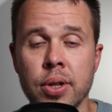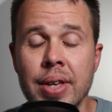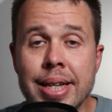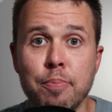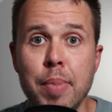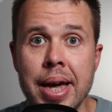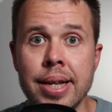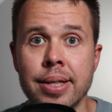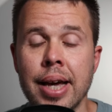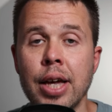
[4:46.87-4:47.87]
So this
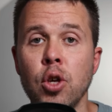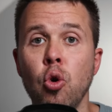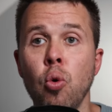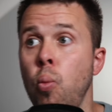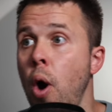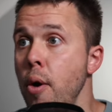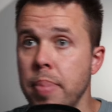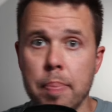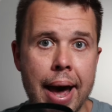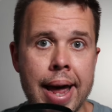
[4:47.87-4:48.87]
means that you
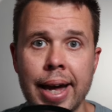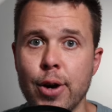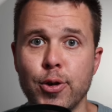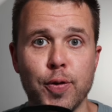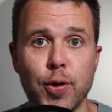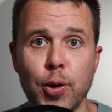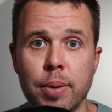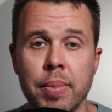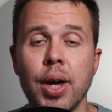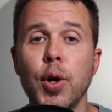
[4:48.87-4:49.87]
won't be paying extra for
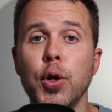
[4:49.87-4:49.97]
them.